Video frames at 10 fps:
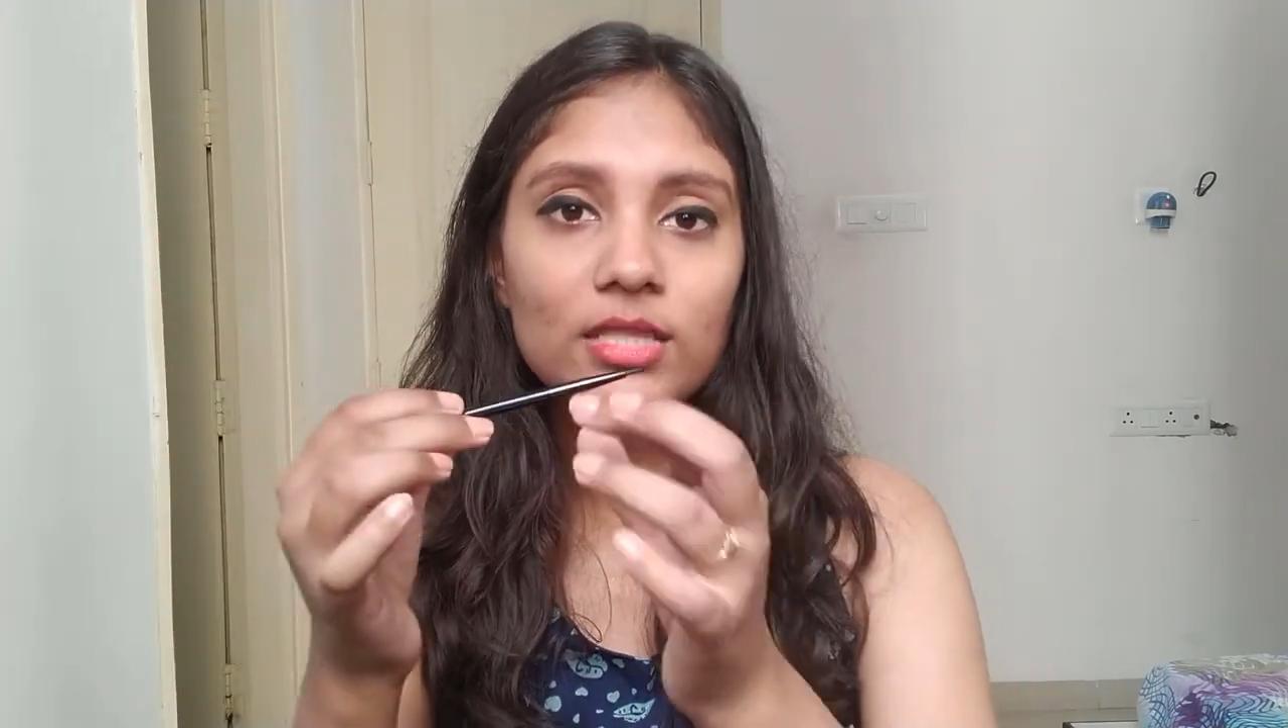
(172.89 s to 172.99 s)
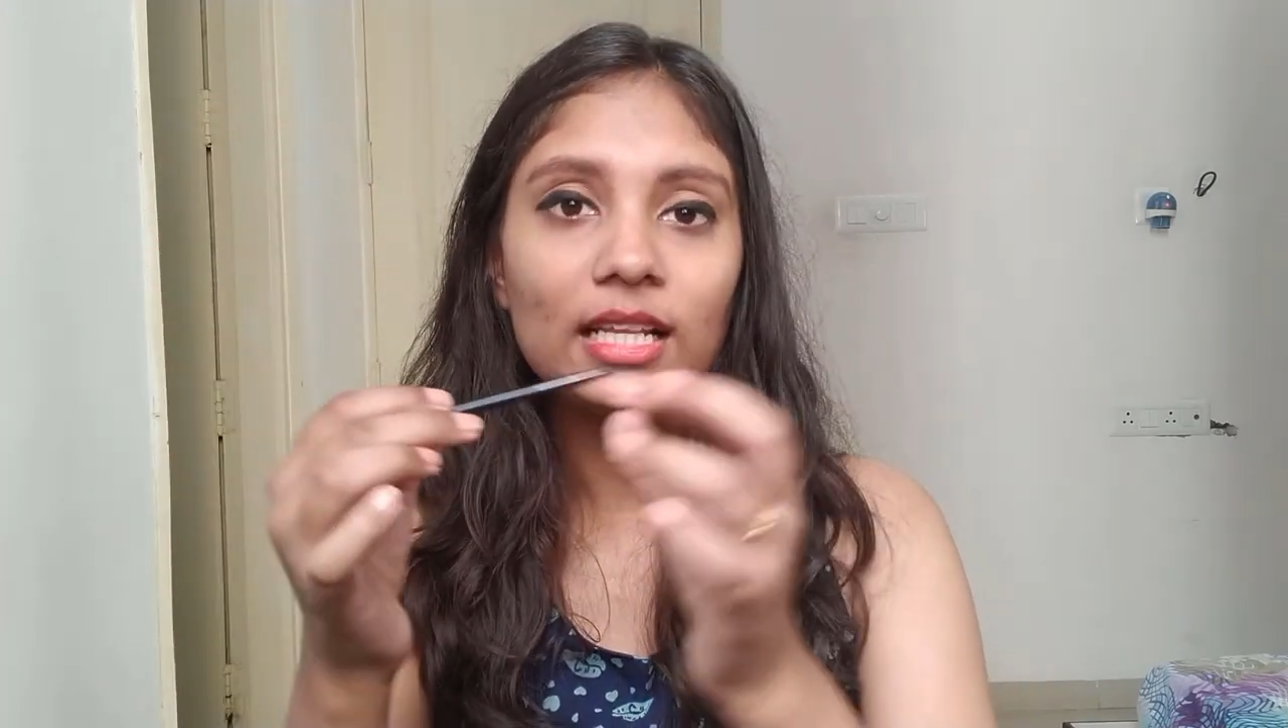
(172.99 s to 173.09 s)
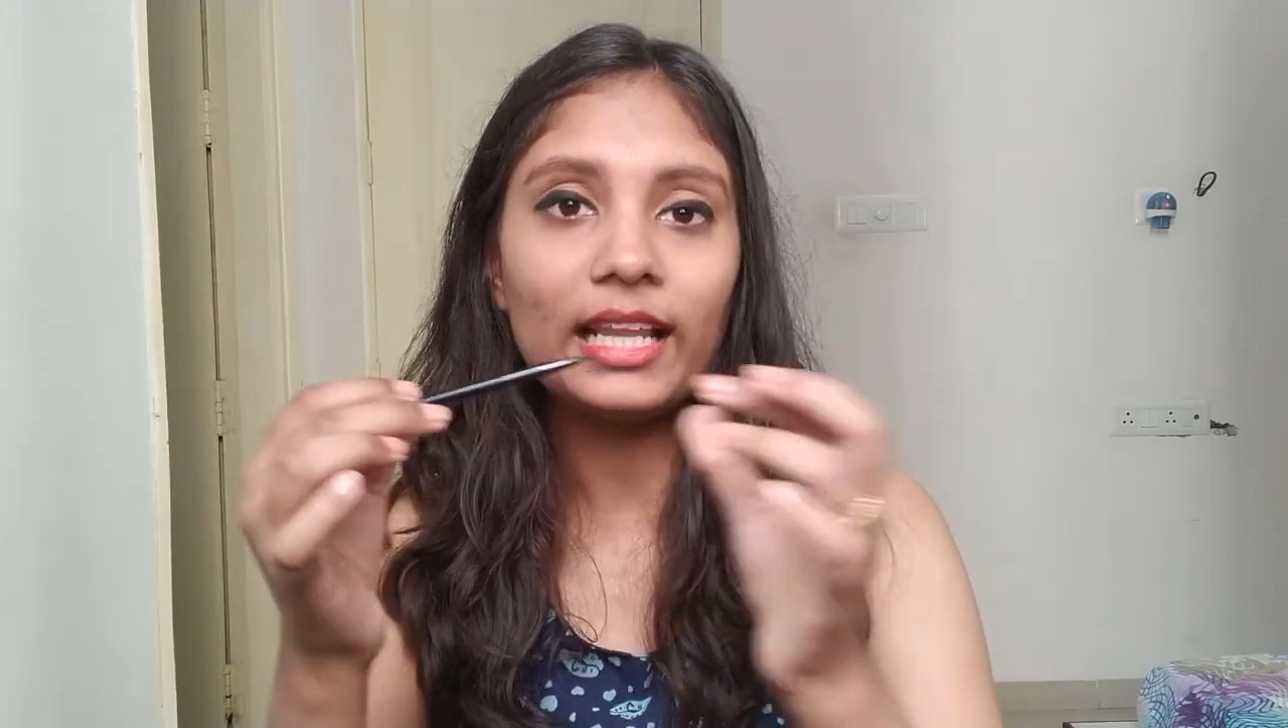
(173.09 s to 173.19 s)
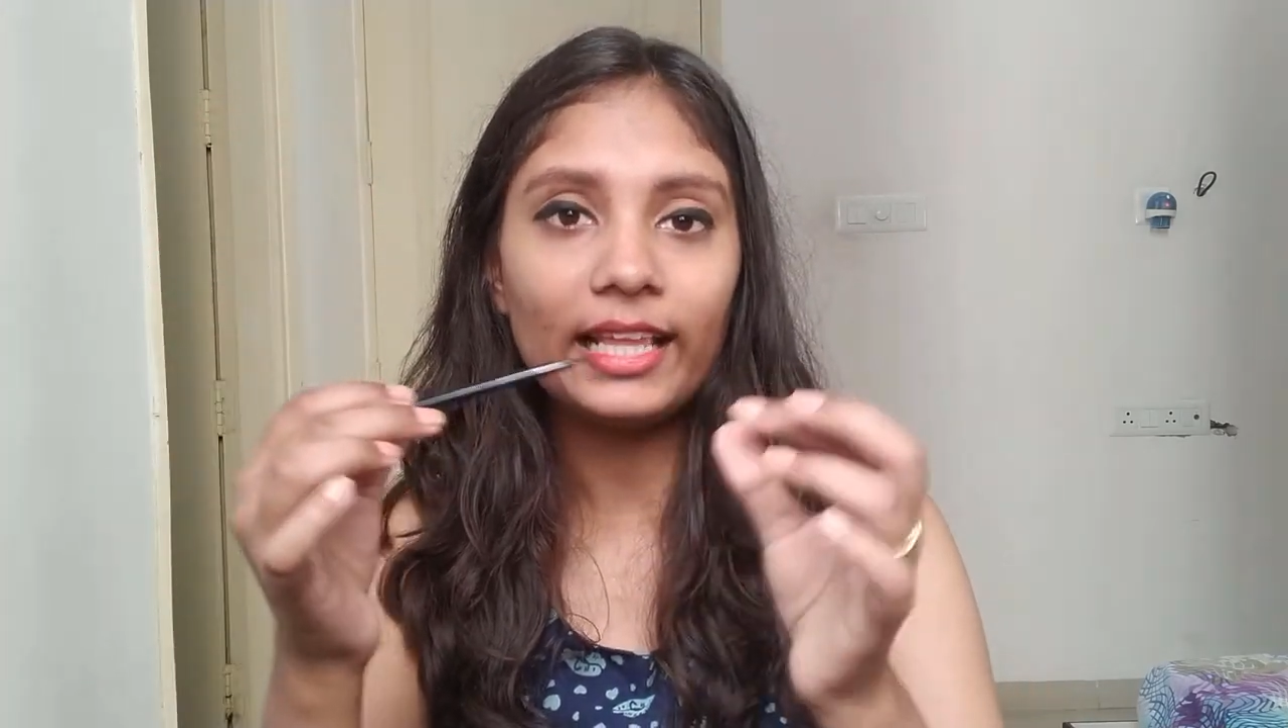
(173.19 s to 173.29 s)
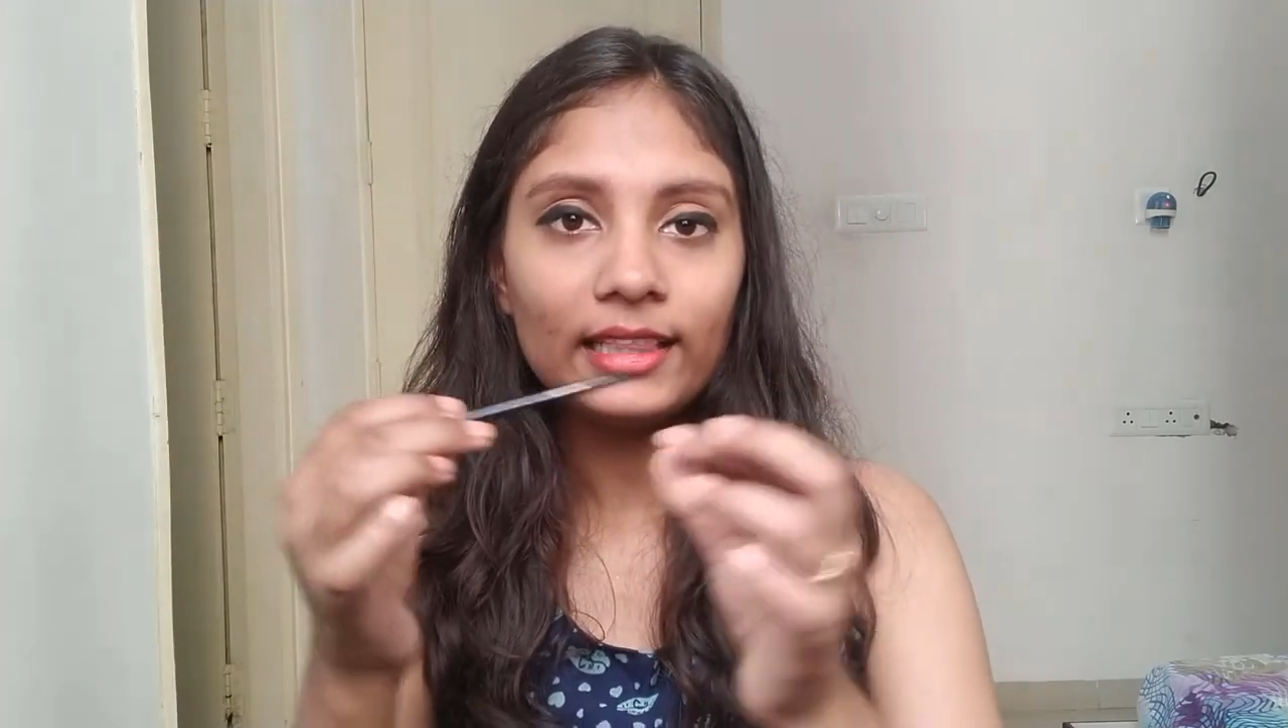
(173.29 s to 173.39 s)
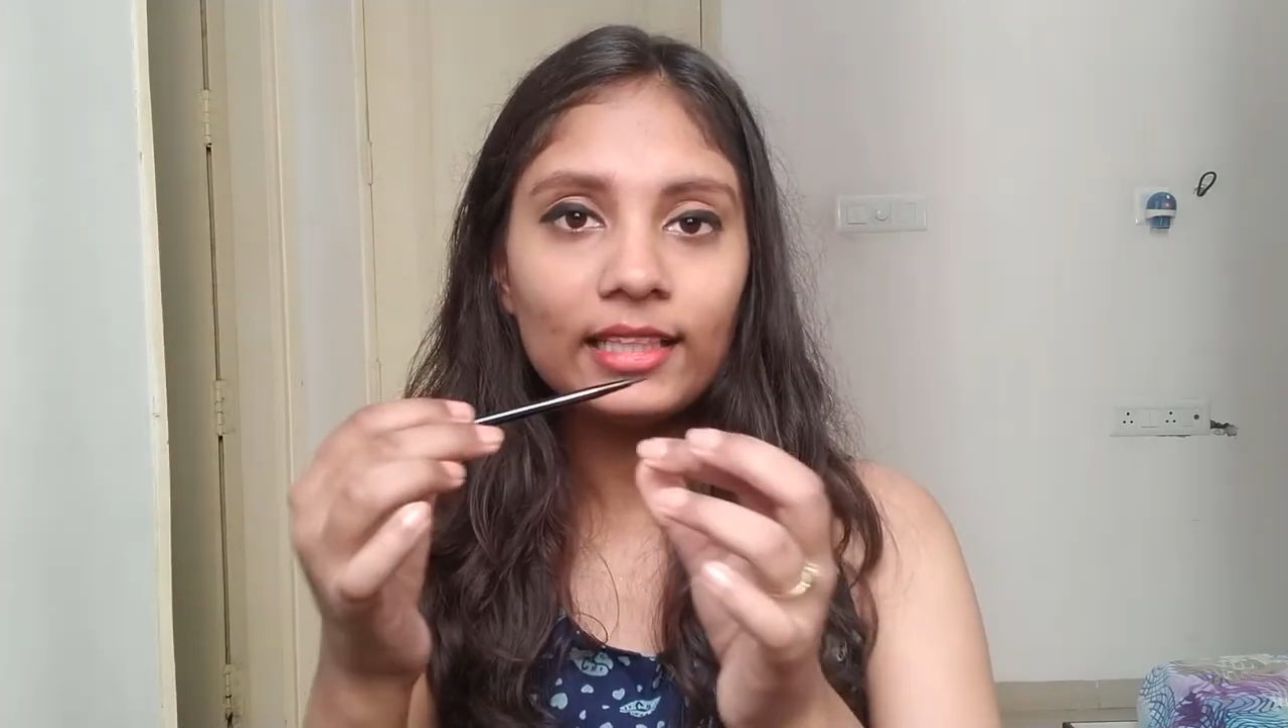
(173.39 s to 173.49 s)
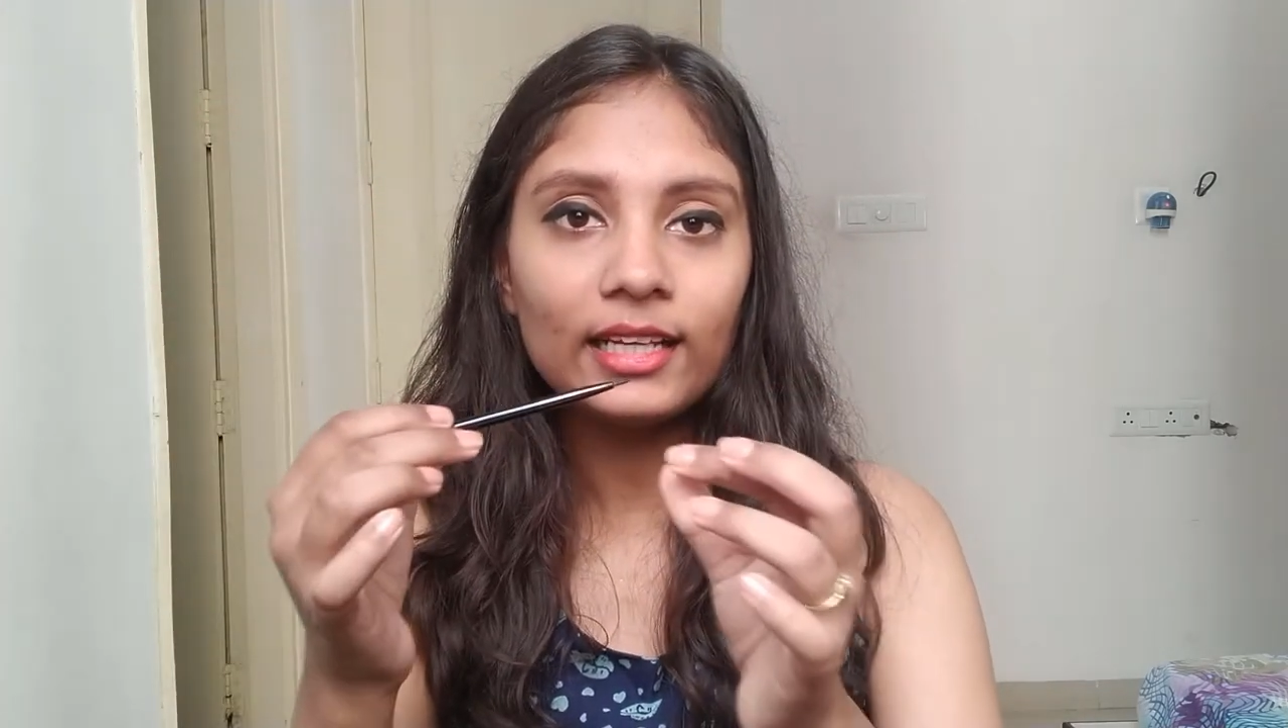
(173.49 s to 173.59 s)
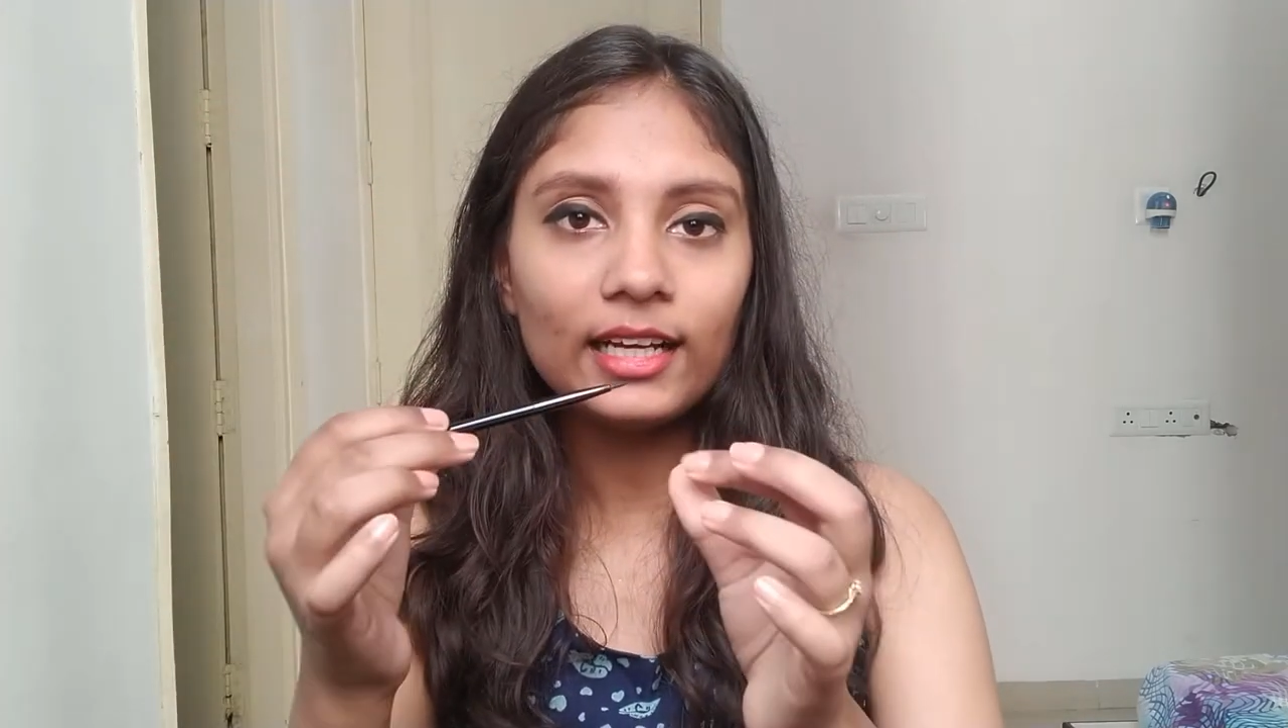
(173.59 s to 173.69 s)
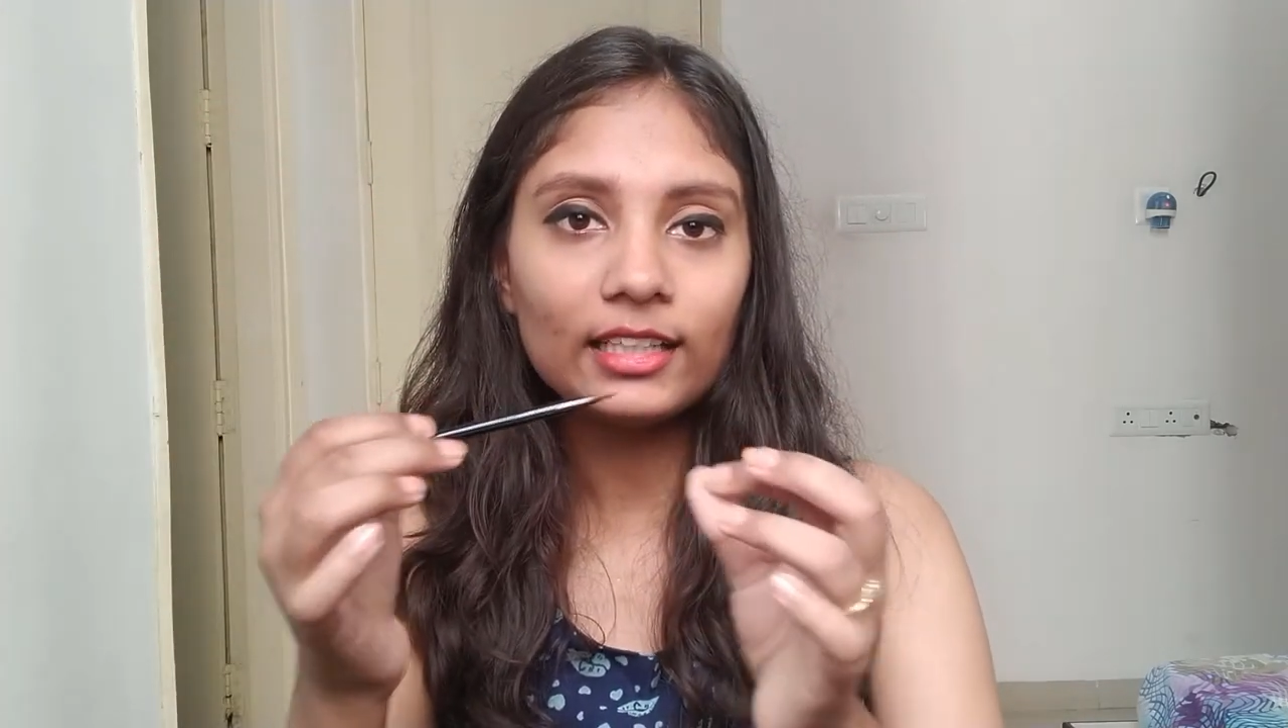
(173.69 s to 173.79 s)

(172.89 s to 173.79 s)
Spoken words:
the length,